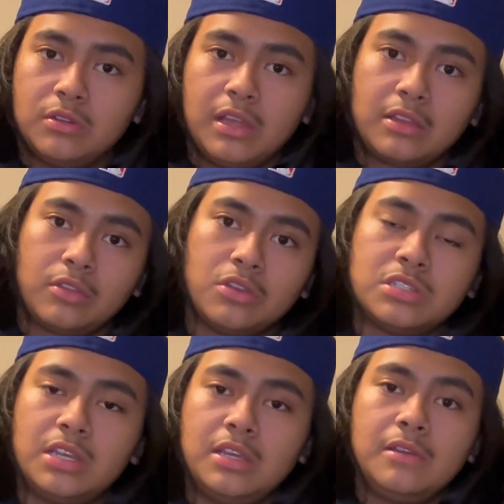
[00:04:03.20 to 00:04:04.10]
on like
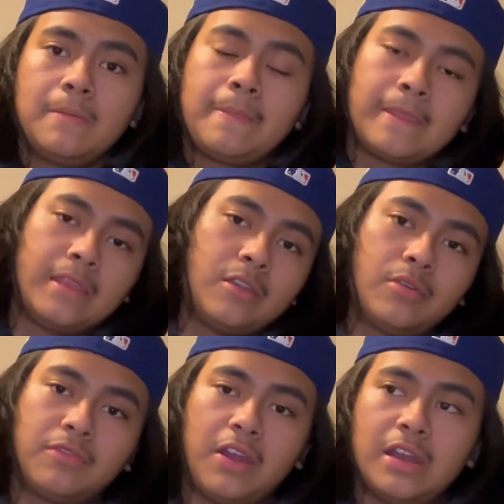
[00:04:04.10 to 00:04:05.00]
Thursday. And then on
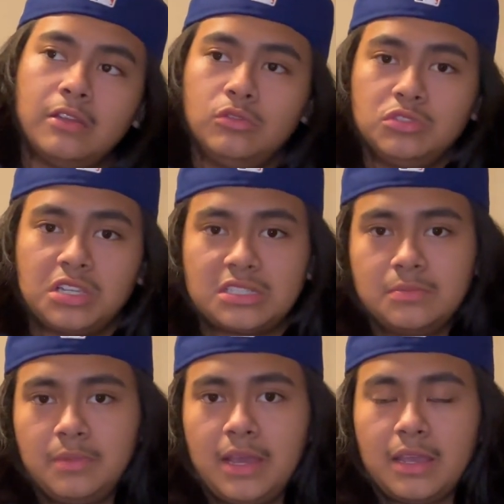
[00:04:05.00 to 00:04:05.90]
Friday, I'll do chest
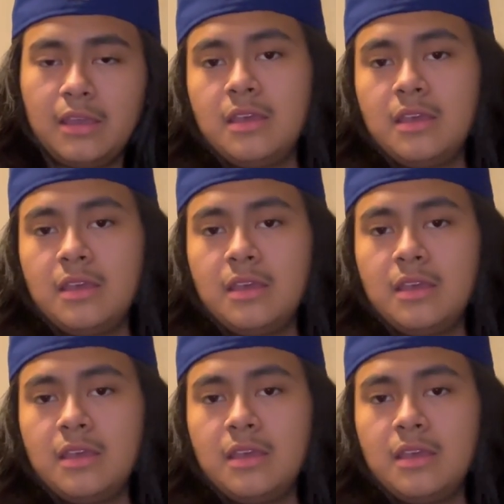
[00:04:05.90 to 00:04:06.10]
and back.